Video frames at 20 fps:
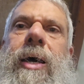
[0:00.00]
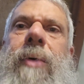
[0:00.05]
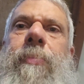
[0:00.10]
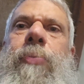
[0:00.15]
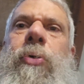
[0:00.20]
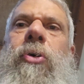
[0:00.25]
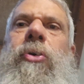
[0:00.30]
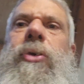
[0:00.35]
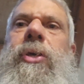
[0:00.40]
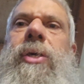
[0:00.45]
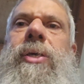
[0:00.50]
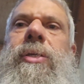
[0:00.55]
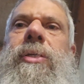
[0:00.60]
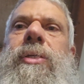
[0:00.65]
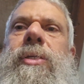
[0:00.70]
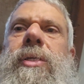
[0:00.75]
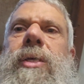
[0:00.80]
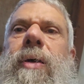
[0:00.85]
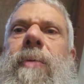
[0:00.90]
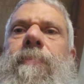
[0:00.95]

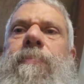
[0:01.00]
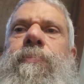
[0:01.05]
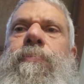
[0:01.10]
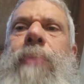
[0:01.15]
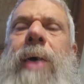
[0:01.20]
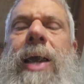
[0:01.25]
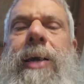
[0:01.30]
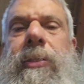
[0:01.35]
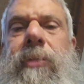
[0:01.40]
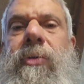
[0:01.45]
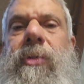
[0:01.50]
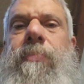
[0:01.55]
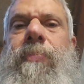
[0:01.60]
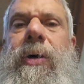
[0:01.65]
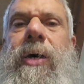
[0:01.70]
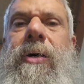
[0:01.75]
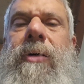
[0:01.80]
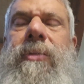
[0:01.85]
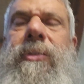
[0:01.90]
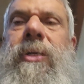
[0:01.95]
Perkins back to the
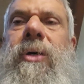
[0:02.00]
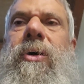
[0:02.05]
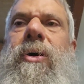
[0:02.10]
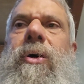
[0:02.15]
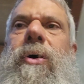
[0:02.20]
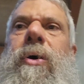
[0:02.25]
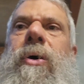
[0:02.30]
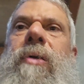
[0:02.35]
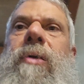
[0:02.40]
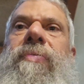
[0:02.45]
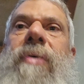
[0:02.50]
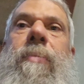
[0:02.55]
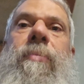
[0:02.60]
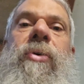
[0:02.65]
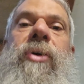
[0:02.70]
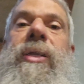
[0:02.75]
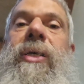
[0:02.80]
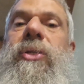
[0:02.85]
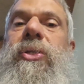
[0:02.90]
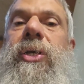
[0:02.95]
boat, or if I'm
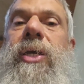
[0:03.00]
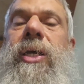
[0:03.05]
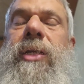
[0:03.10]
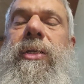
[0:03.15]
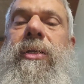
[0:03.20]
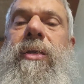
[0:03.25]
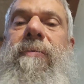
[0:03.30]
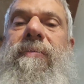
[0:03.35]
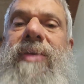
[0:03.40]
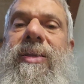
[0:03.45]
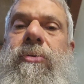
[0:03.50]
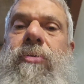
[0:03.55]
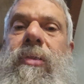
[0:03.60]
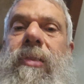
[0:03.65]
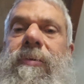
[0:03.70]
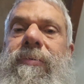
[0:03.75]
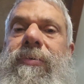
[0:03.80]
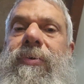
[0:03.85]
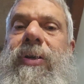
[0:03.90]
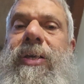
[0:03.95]
going to change
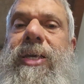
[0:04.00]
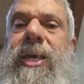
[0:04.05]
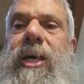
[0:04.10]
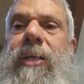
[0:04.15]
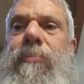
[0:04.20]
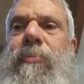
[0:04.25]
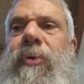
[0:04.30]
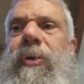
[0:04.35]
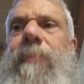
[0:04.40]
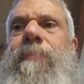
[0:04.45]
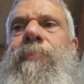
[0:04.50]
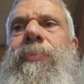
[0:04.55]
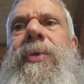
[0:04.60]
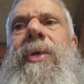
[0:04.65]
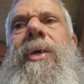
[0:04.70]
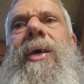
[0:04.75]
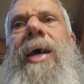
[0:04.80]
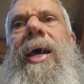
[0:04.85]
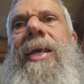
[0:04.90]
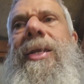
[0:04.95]
eventually for a Yanmar.
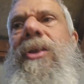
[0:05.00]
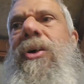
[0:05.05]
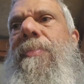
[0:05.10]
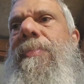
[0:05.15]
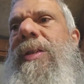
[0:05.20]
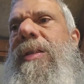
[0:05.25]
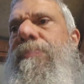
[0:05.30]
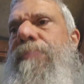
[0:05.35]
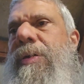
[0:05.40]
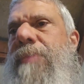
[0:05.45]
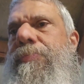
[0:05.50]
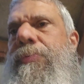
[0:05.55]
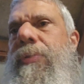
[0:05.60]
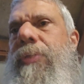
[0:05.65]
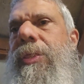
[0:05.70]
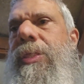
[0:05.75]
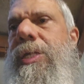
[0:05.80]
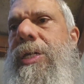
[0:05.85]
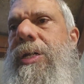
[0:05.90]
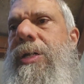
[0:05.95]
I know many people
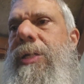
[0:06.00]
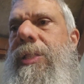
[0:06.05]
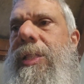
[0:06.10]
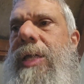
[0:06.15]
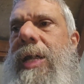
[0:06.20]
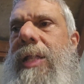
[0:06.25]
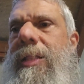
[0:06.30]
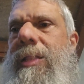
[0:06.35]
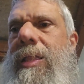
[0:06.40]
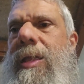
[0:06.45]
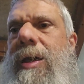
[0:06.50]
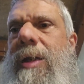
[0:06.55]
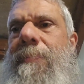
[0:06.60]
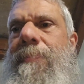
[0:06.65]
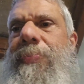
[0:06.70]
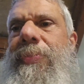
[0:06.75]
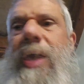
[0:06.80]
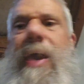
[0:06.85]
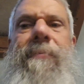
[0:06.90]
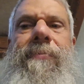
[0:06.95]
think that
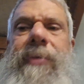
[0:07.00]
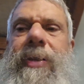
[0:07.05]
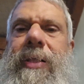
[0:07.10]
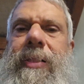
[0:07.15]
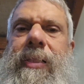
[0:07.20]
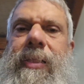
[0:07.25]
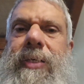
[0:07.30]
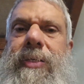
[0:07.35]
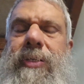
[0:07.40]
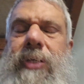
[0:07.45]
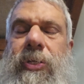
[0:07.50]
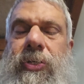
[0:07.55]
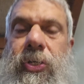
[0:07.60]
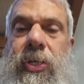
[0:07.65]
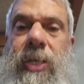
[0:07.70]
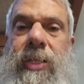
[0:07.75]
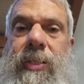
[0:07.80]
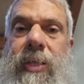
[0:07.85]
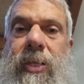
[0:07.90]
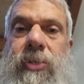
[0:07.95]
definitely is a
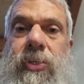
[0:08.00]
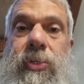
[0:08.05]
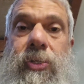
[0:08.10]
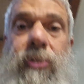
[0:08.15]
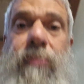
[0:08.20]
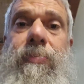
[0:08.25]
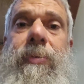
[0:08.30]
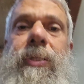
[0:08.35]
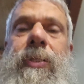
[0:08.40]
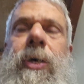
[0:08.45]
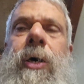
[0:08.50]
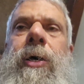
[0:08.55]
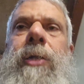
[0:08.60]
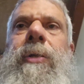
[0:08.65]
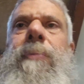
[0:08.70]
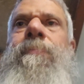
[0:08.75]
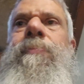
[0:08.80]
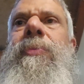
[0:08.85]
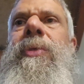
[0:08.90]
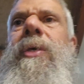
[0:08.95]
change that should be
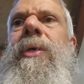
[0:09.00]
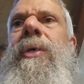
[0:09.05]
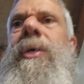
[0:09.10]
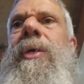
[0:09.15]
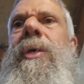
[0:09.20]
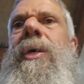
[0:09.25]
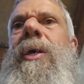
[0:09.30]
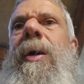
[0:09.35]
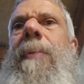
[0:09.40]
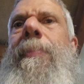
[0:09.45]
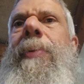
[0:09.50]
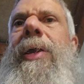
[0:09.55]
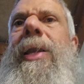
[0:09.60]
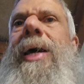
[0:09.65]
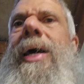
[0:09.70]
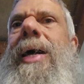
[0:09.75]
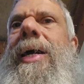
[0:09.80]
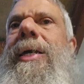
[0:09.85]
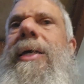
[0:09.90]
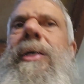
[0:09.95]
done, but
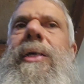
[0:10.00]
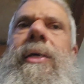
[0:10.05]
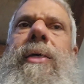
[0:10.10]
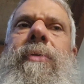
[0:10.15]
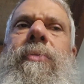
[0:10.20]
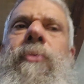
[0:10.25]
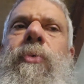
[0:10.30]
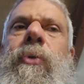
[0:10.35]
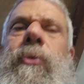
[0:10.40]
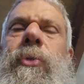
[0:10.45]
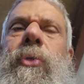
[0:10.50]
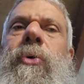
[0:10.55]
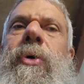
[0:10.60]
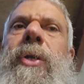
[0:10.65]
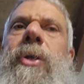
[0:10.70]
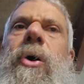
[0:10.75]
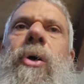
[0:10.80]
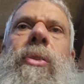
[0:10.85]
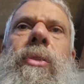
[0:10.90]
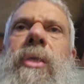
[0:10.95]
I will do
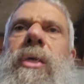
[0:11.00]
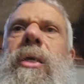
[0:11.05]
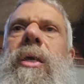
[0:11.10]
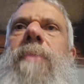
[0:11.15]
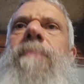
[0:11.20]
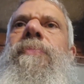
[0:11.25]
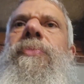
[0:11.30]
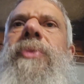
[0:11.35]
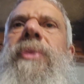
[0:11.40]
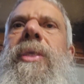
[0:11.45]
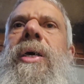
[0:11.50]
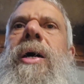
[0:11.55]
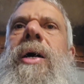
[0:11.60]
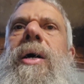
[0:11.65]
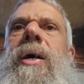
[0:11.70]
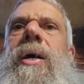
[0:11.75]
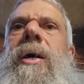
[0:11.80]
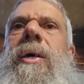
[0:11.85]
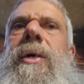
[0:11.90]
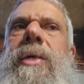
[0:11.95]
it only
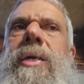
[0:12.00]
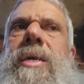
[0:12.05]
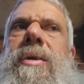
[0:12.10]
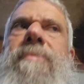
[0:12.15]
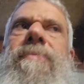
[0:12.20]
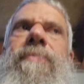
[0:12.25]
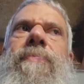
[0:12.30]
if